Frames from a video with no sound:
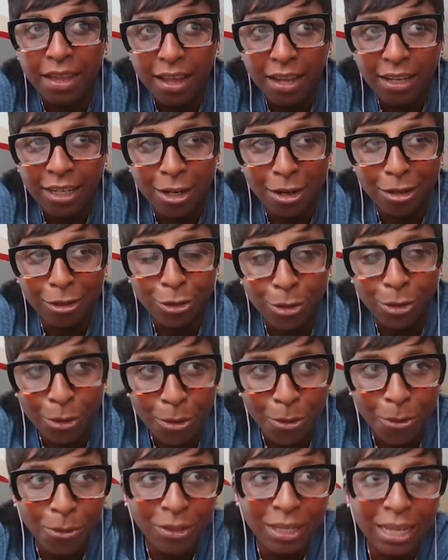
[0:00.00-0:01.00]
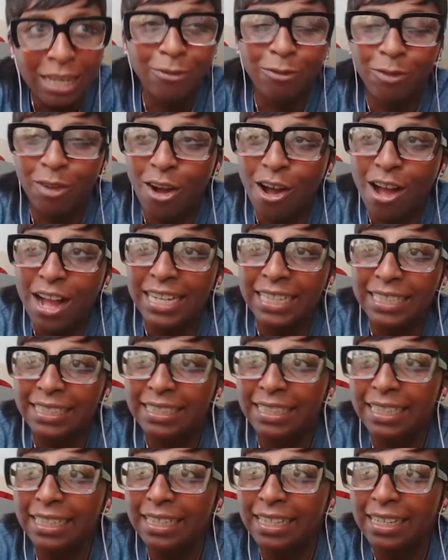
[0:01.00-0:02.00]
you know, I took all the
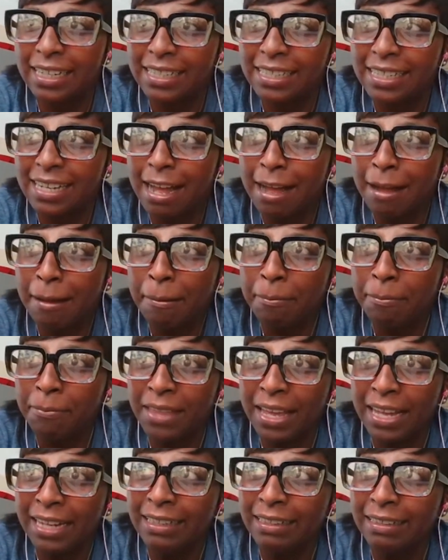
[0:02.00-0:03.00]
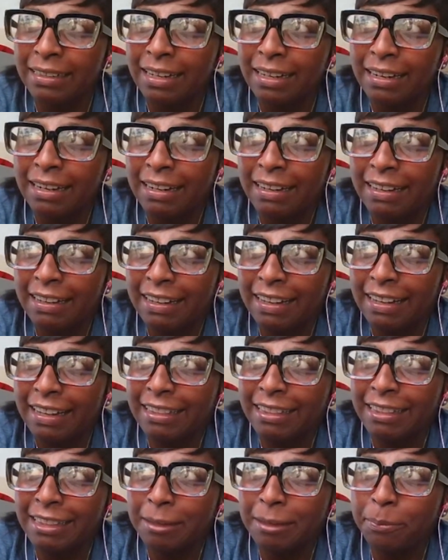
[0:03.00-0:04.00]
advice, and then
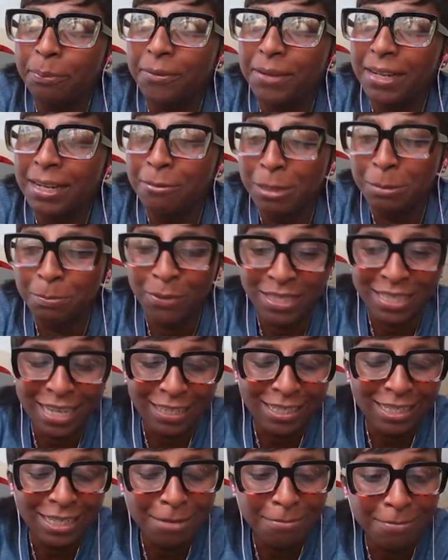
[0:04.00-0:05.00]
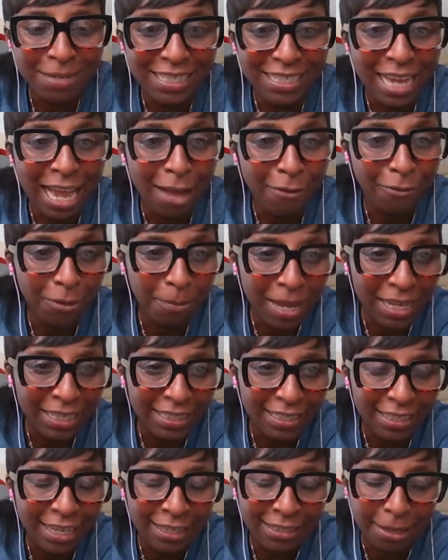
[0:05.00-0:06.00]
it was presented to me to have a
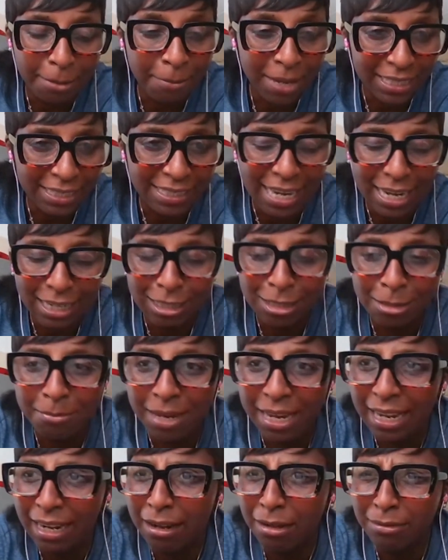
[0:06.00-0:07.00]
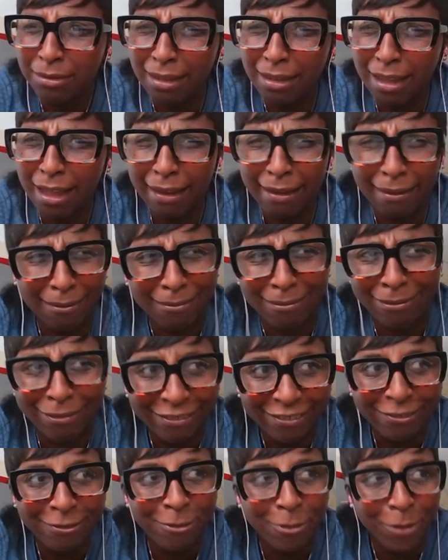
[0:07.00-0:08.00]
mastectomy, and I was like,
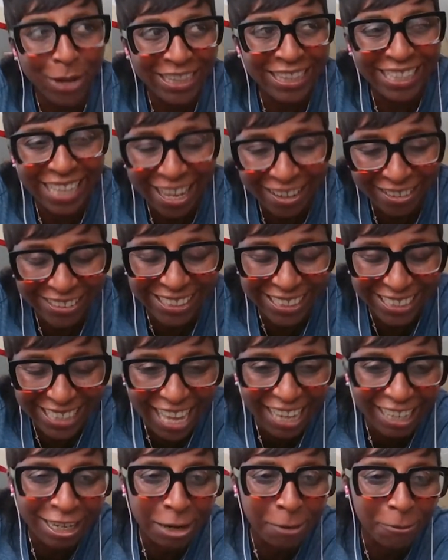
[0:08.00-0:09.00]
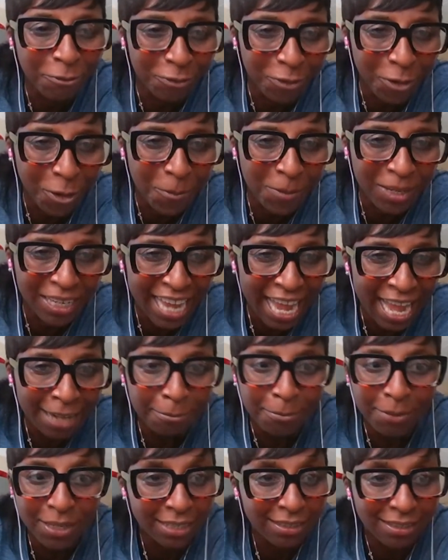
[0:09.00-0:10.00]
where the hell did that come from
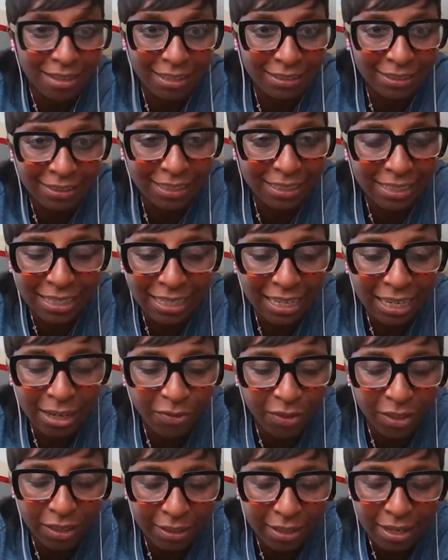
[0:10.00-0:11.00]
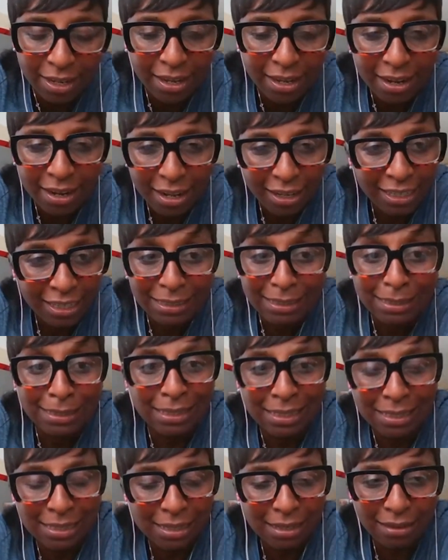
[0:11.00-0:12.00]
again? Because I didn't even
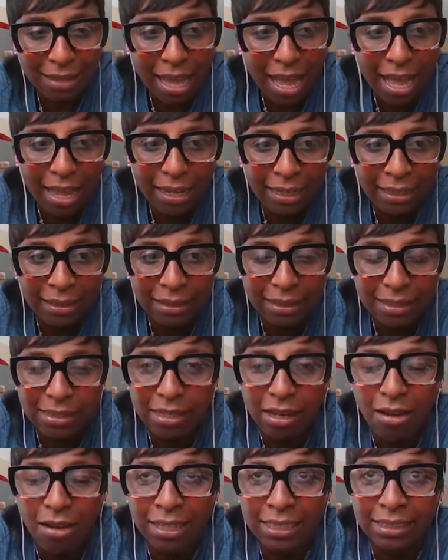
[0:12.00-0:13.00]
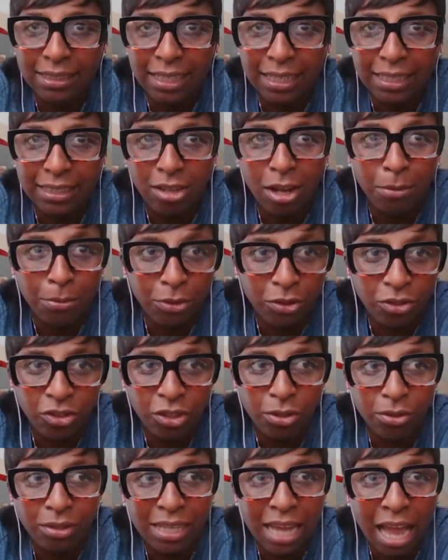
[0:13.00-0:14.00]
consider that in the slightest. I was
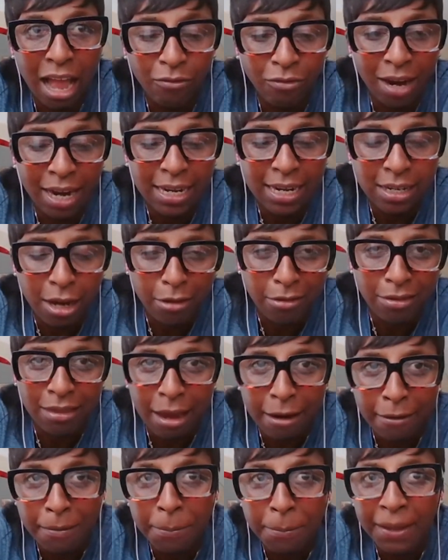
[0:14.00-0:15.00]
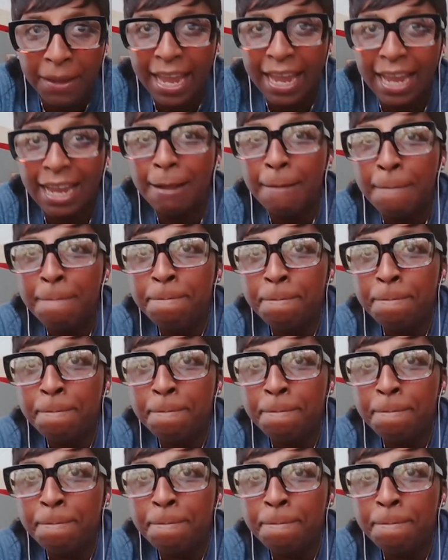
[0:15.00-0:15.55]
due to have radiotherapy.